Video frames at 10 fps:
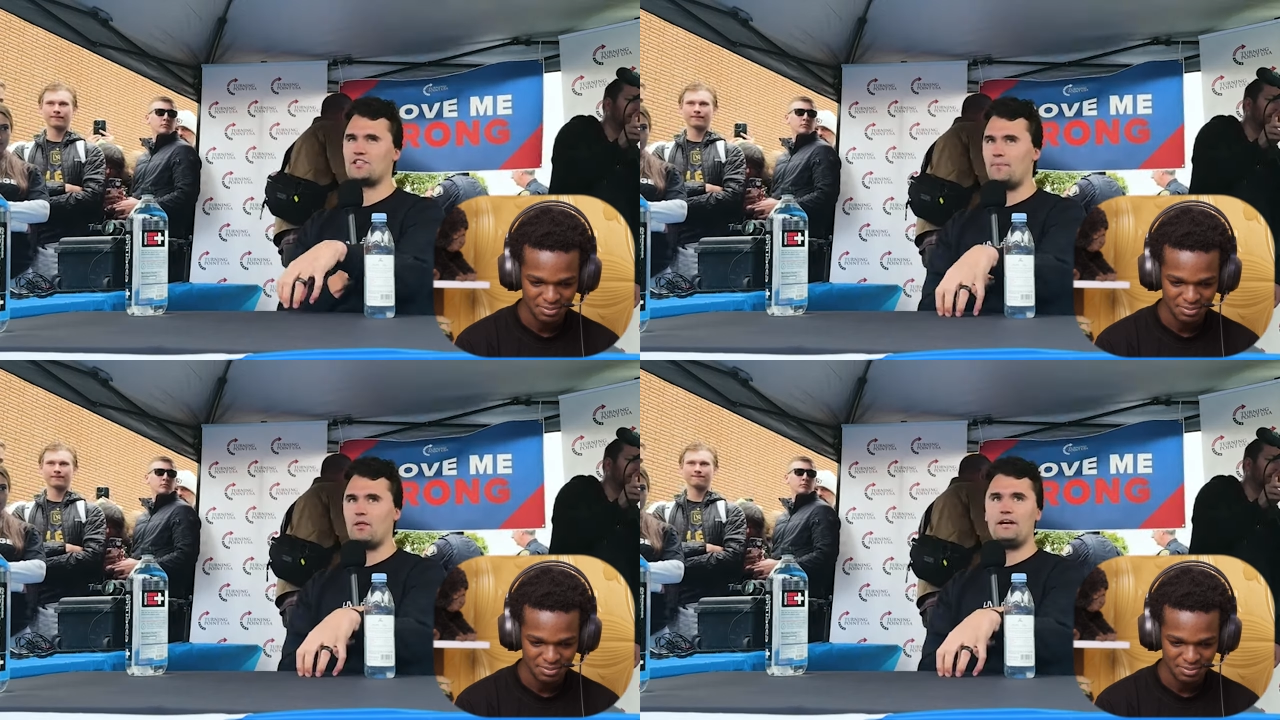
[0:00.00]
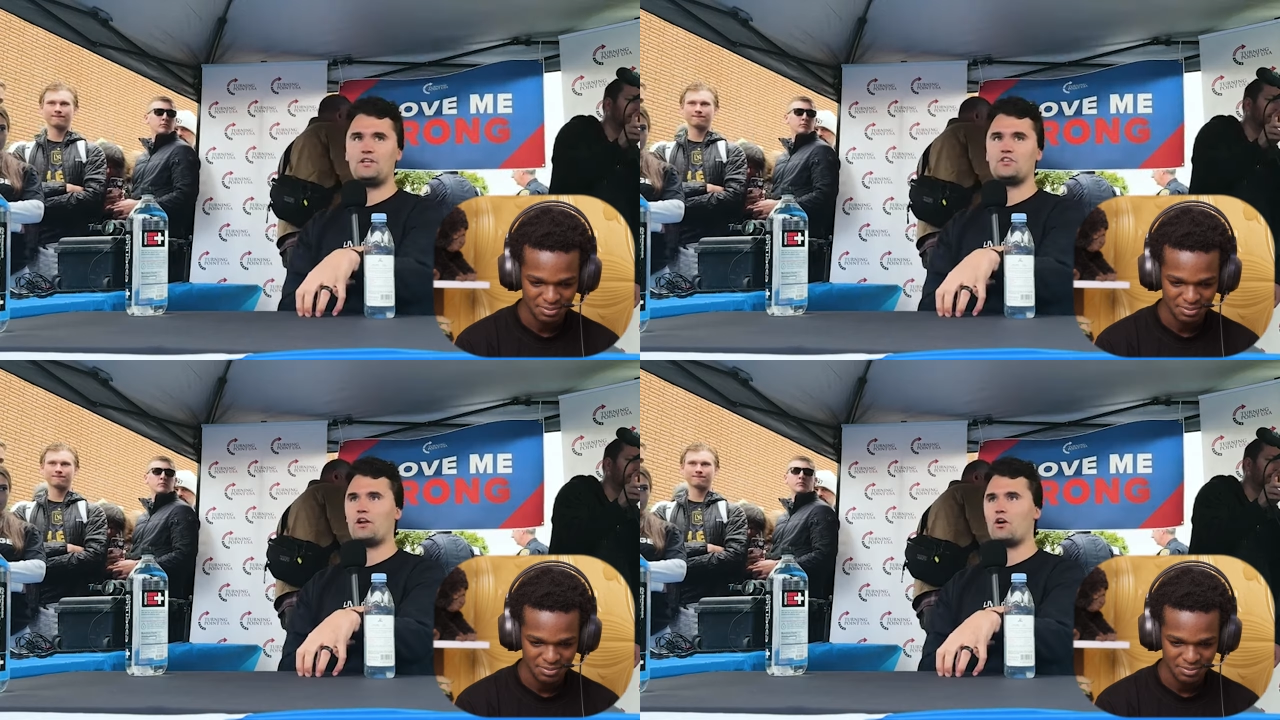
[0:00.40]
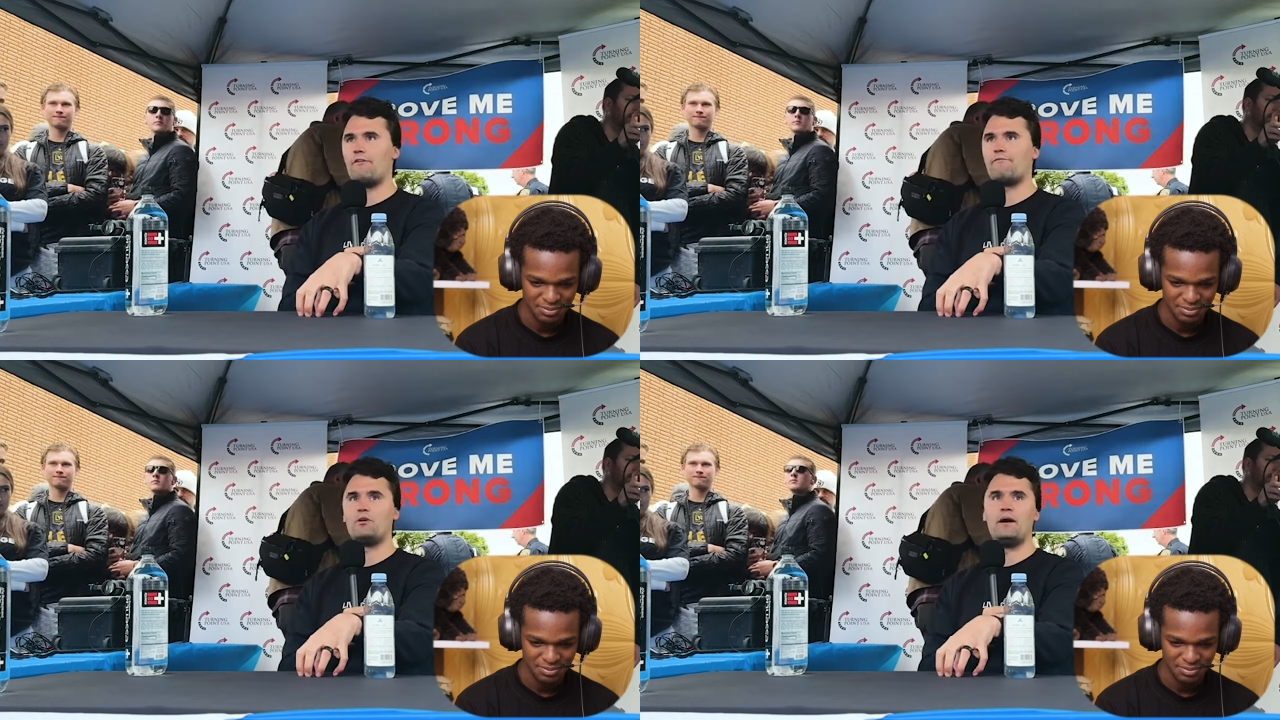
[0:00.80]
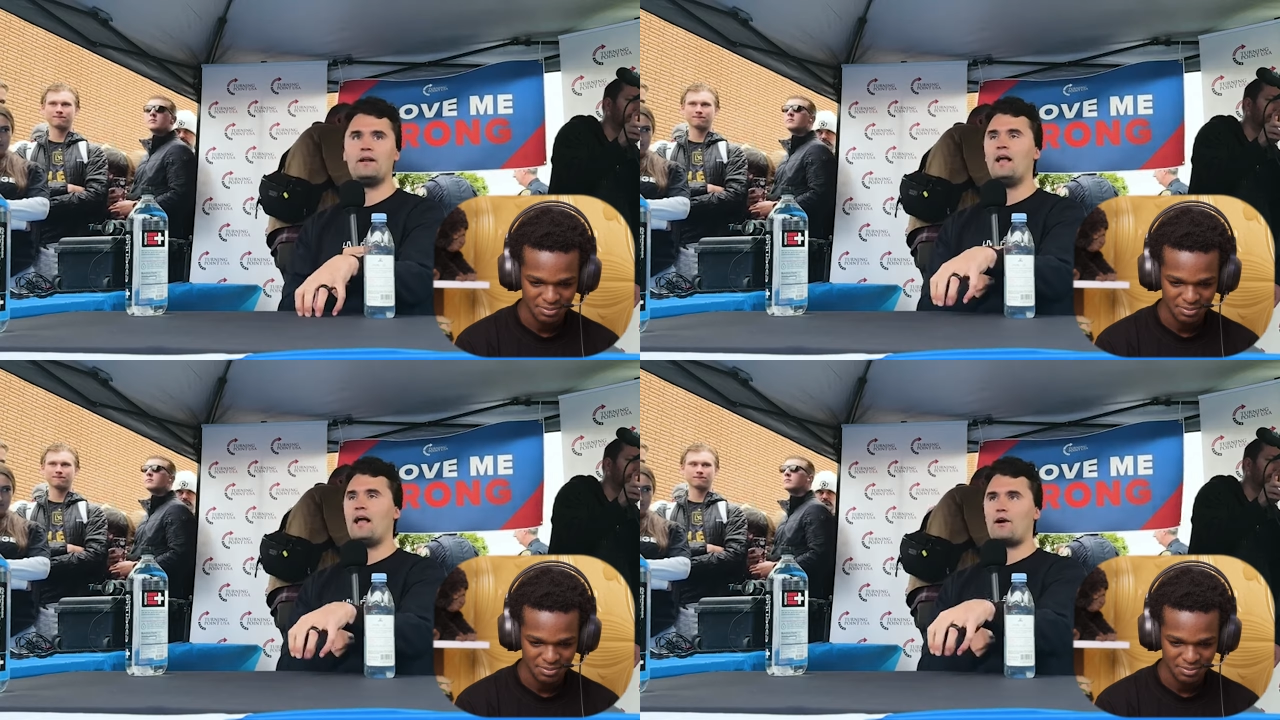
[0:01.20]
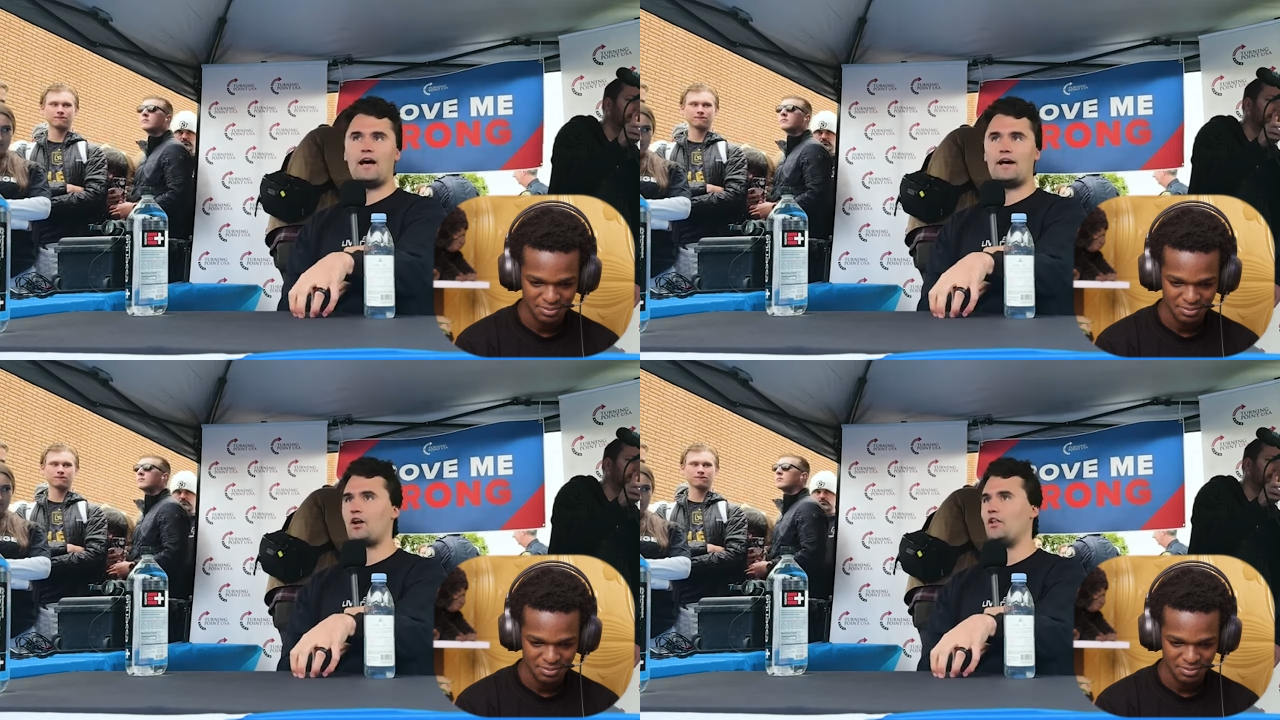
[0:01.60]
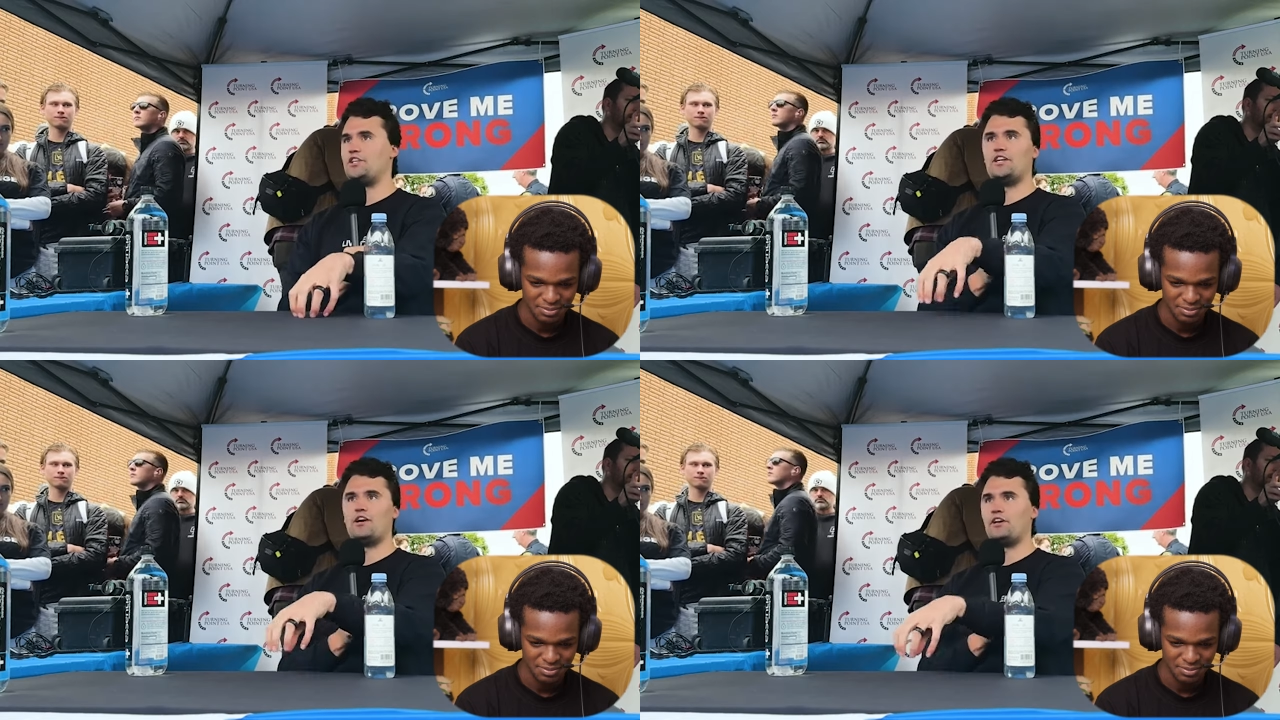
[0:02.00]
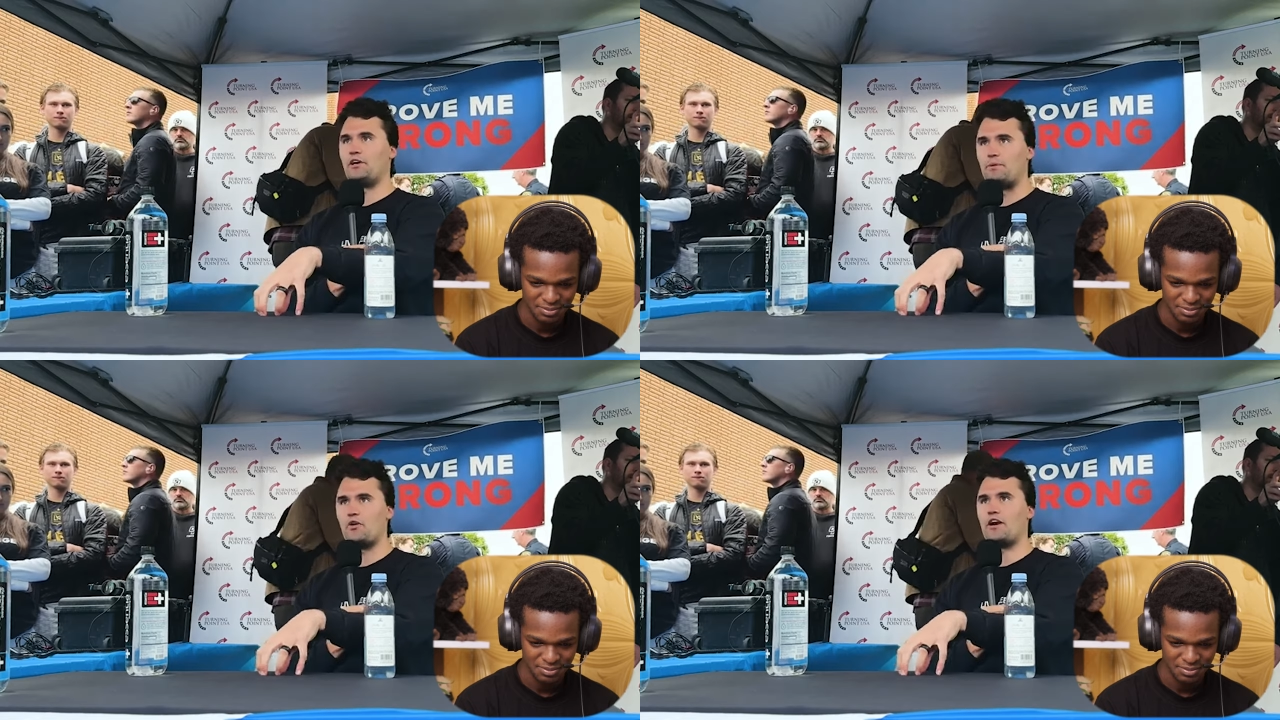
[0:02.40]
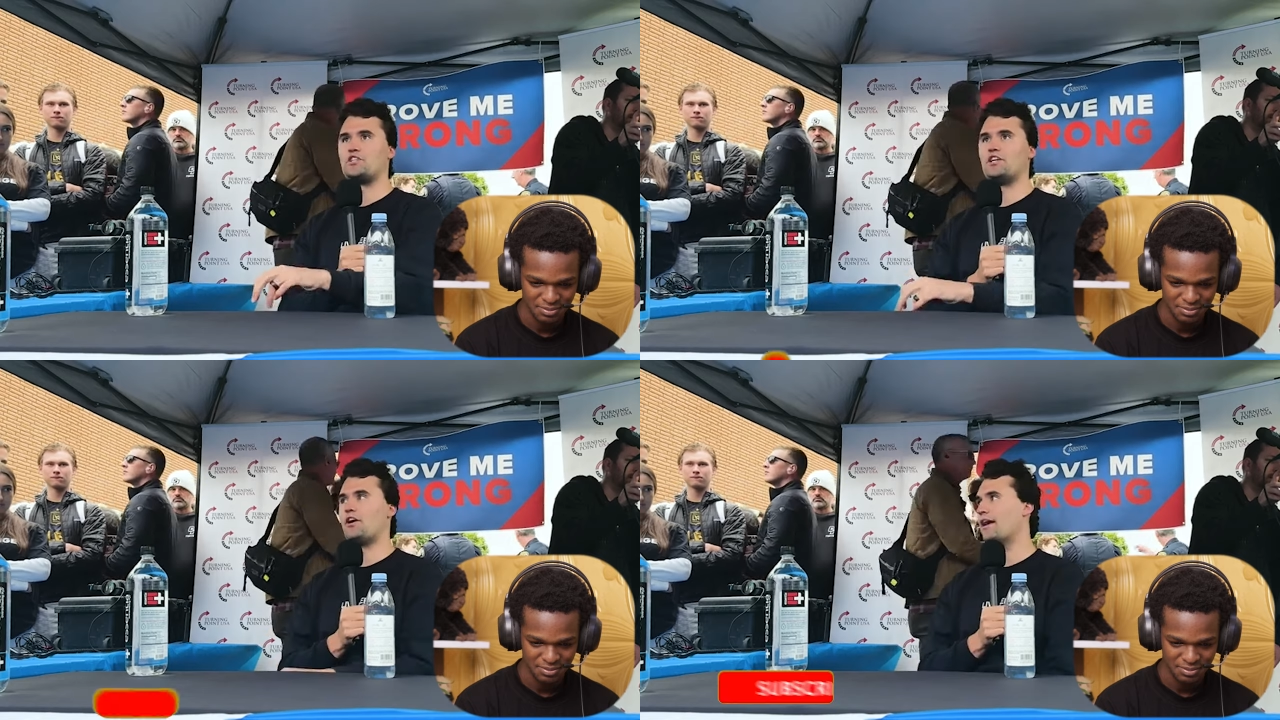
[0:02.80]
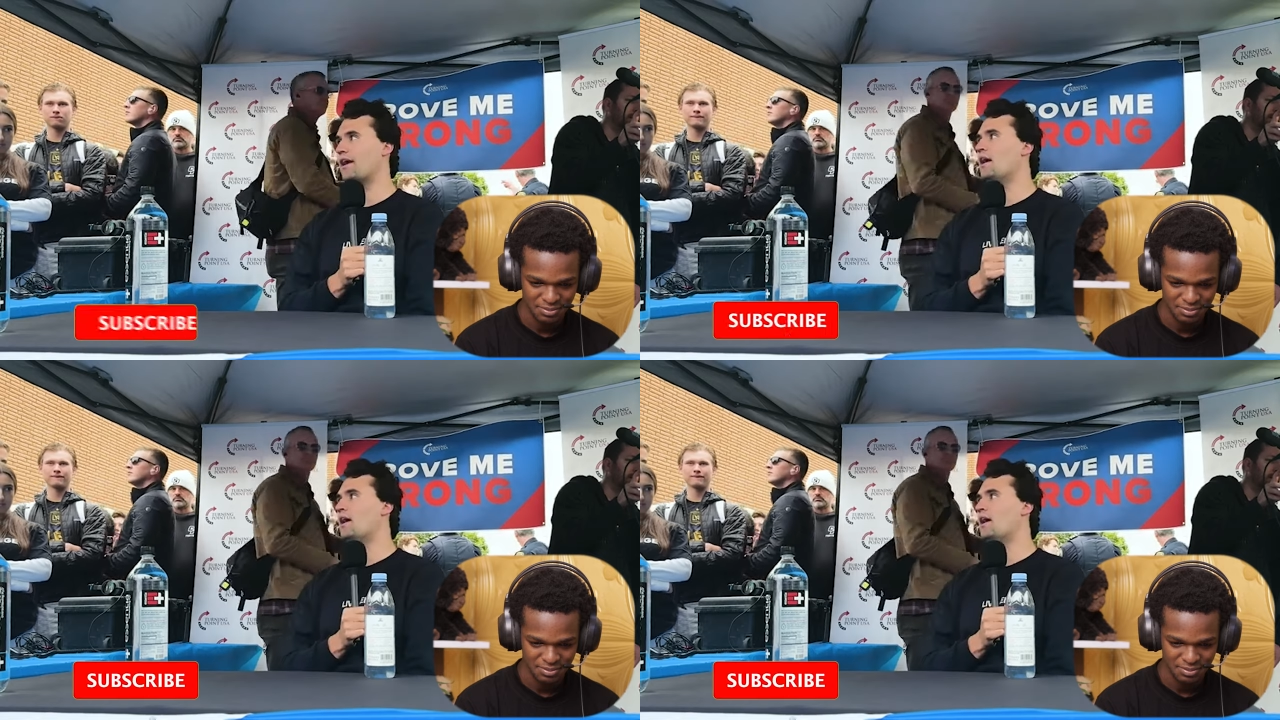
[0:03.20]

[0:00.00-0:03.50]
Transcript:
Speaker 1: of some of the majors that are offered, but aeronautical engineering, computer engineering,